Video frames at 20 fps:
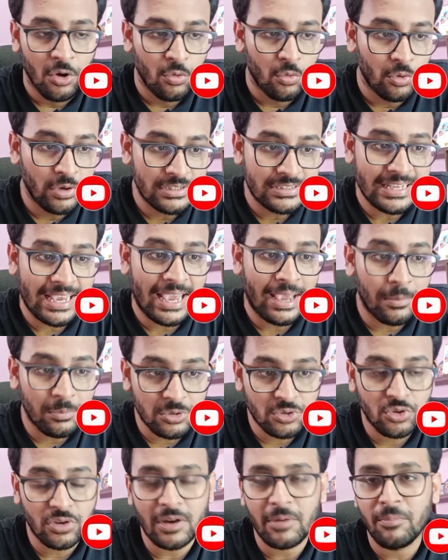which aims
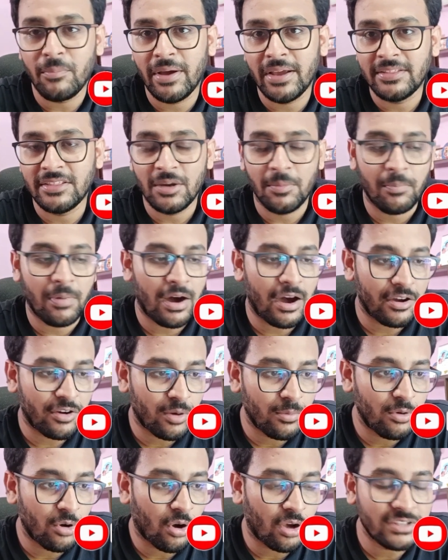to combine the power
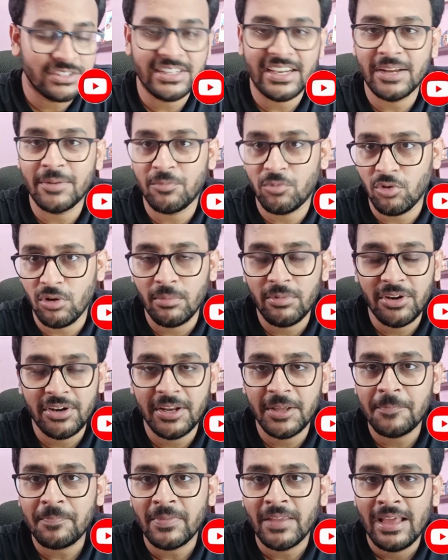of logic and
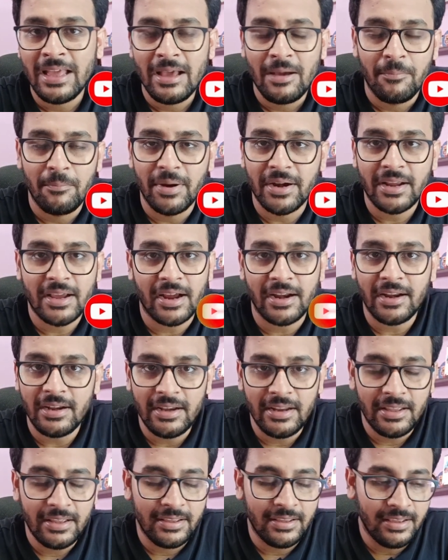probability. But
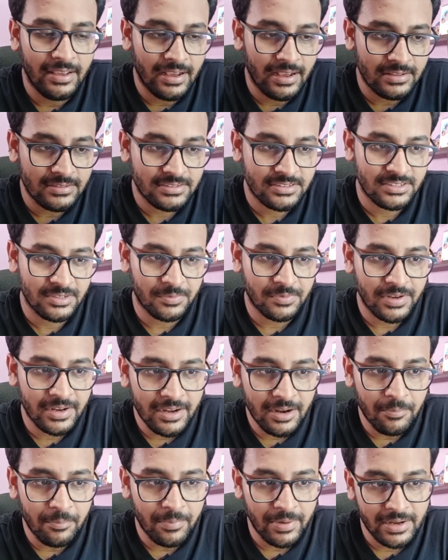currently he has shifted
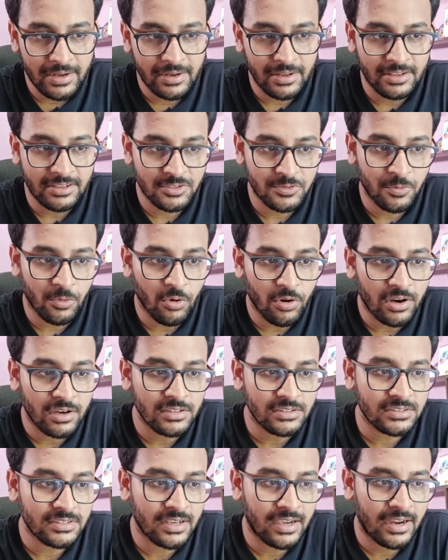a bit his
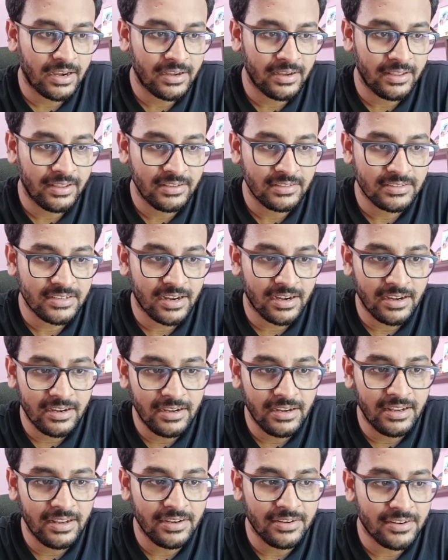focus, and he is
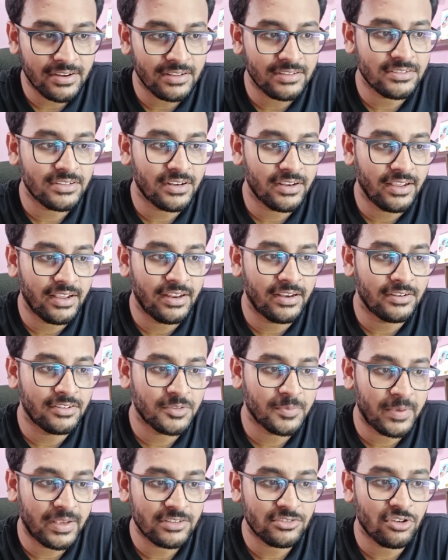currently interested in
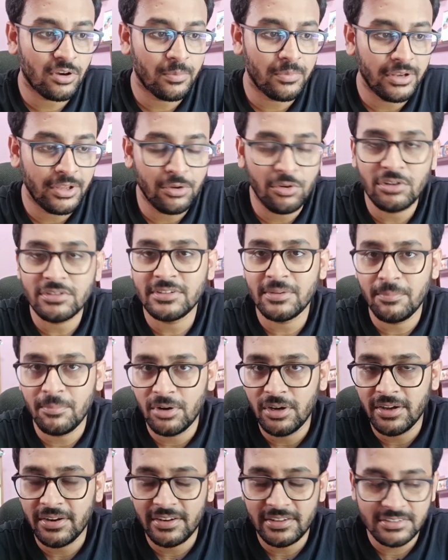space of
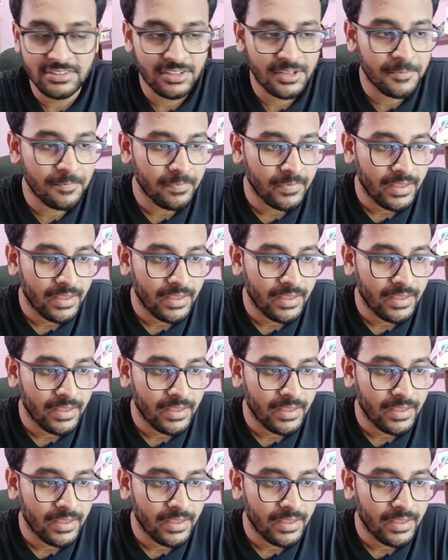neurosymbolic reasoning,